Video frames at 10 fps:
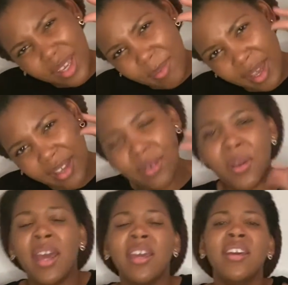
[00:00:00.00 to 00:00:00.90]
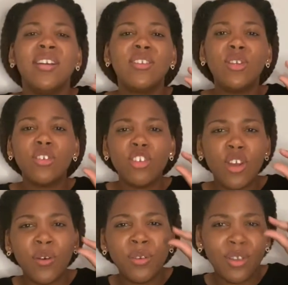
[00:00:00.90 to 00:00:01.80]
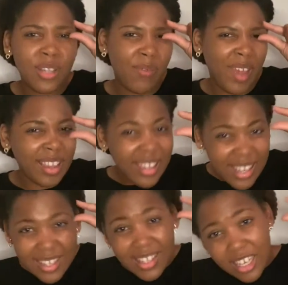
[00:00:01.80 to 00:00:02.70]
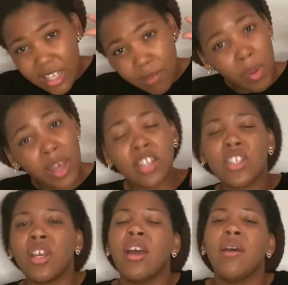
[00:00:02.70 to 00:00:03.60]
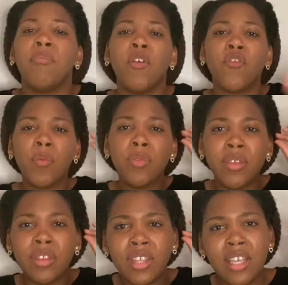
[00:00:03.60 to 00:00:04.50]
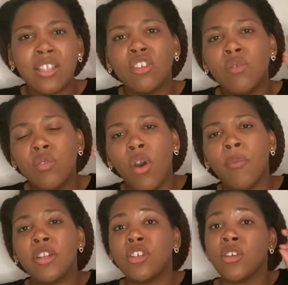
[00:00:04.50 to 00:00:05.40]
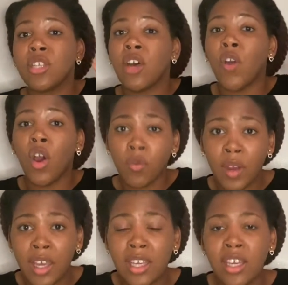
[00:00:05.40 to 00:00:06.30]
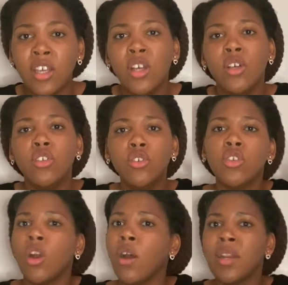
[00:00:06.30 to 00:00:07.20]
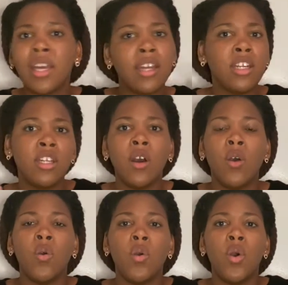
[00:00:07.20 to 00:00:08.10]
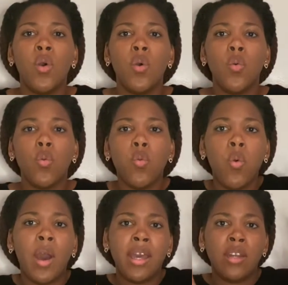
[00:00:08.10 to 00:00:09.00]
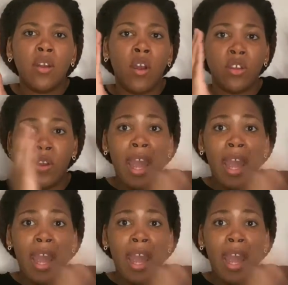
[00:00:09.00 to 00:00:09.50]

bit, okay? So you should know yourself at least this much. But from the things that you know about yourself already, you should already kind of know what are your